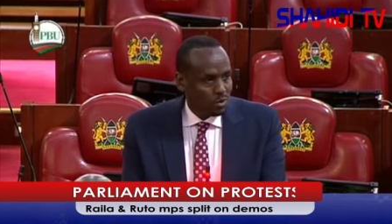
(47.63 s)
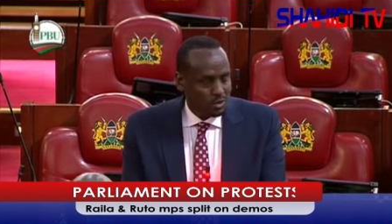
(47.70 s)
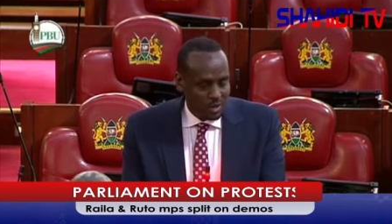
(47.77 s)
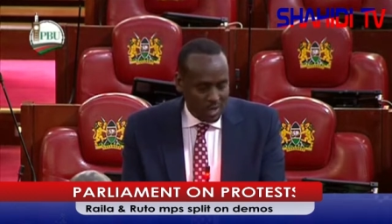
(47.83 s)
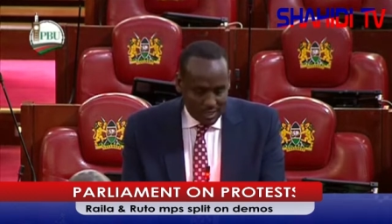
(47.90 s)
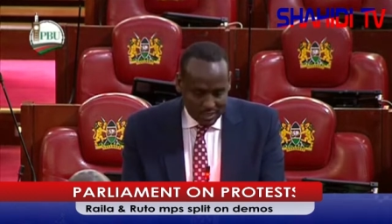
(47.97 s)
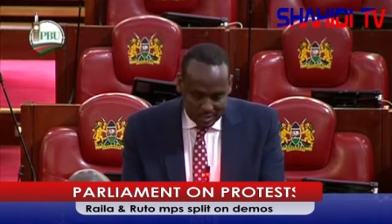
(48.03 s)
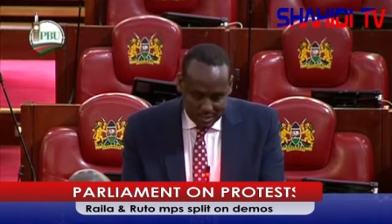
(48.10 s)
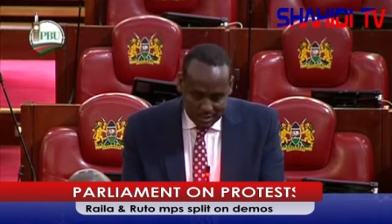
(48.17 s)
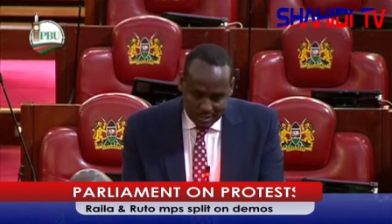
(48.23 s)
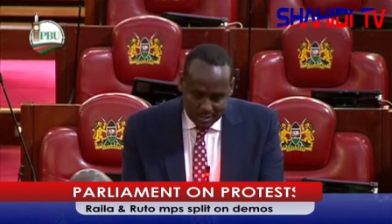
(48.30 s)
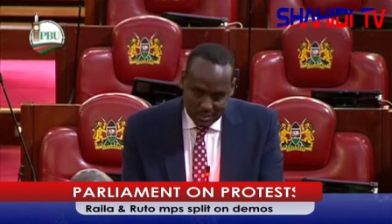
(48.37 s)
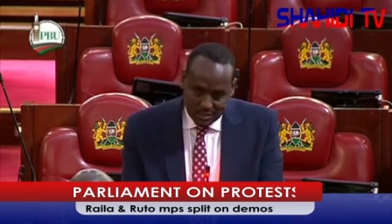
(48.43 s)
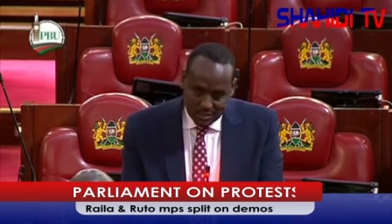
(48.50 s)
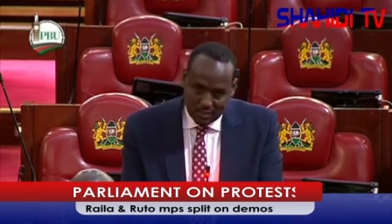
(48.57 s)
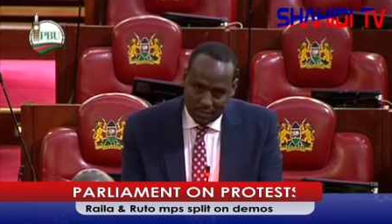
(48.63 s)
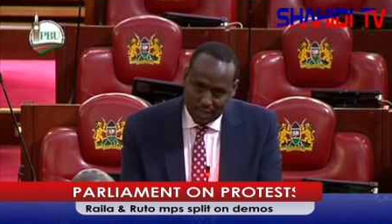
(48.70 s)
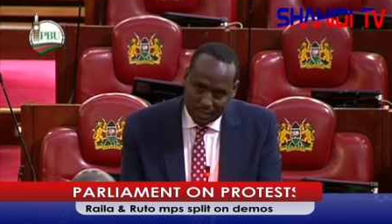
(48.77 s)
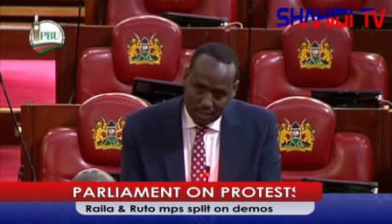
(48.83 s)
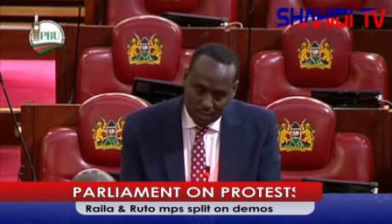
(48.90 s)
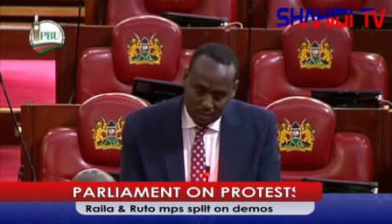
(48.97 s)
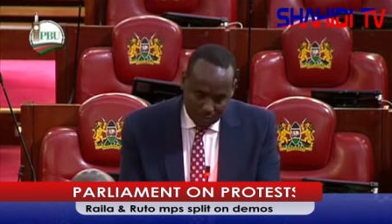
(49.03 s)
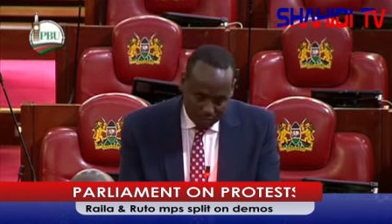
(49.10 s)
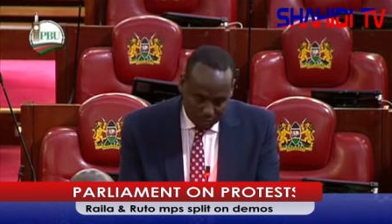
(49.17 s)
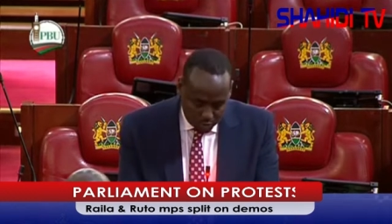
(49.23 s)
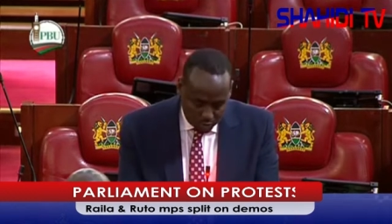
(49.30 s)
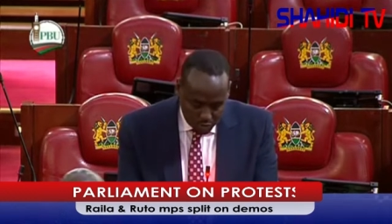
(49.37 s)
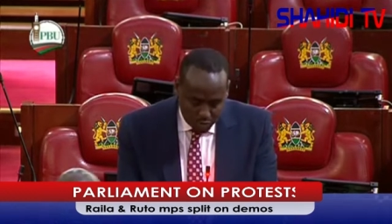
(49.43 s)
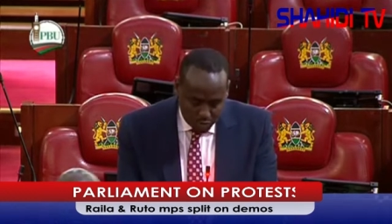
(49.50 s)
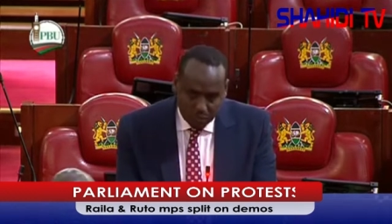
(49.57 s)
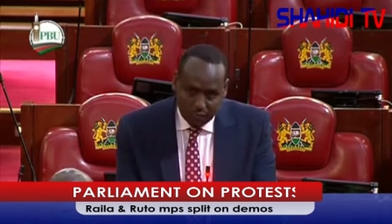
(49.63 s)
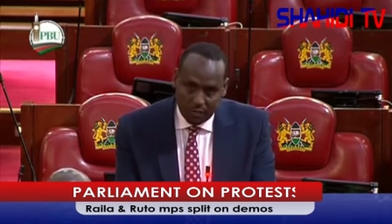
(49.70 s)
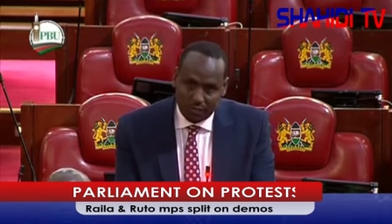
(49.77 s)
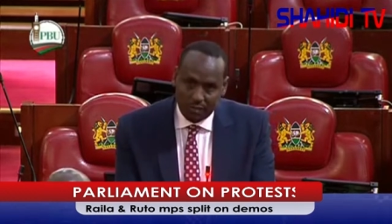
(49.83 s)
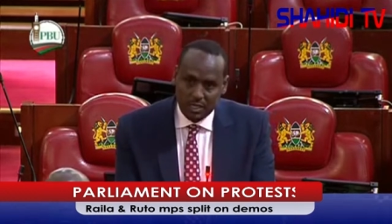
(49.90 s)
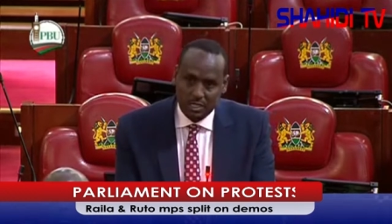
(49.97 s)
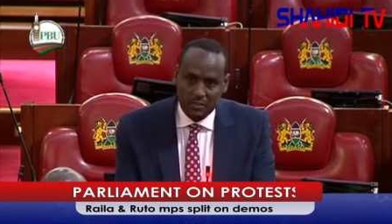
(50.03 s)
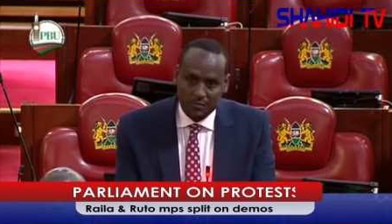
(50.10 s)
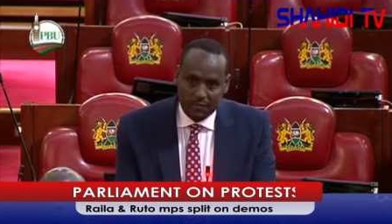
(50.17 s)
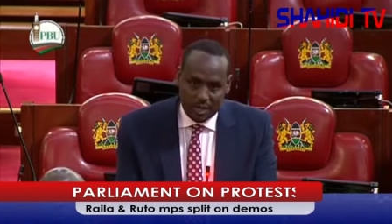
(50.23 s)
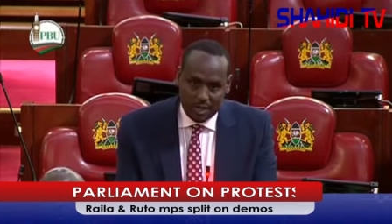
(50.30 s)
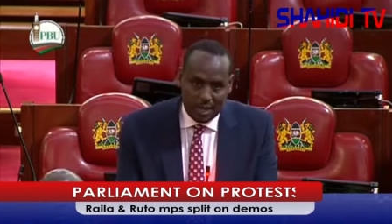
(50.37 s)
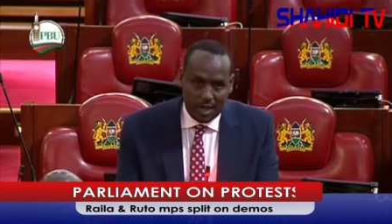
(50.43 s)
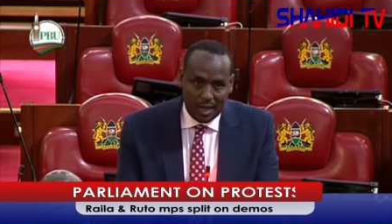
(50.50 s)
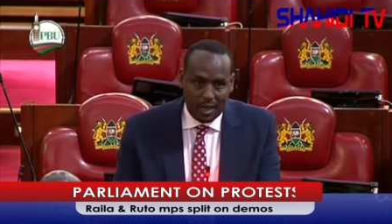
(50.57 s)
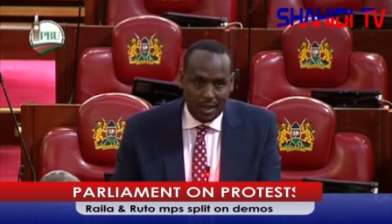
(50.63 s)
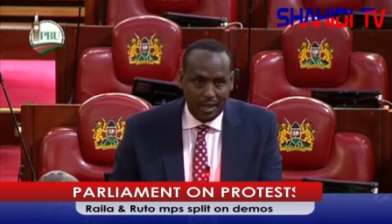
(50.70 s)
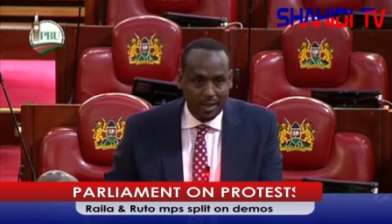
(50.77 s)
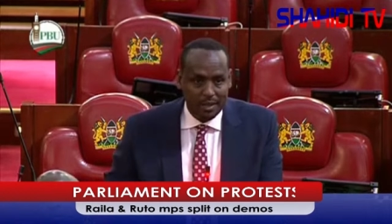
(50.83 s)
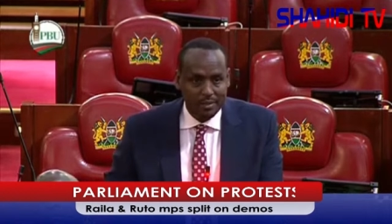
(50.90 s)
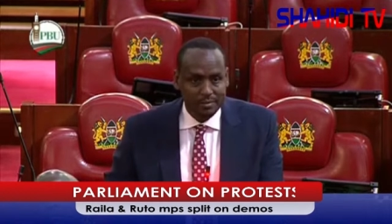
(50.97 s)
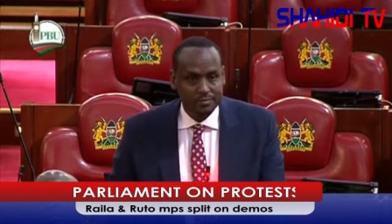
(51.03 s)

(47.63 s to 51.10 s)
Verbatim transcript: Yes, the, the cost of living is very high.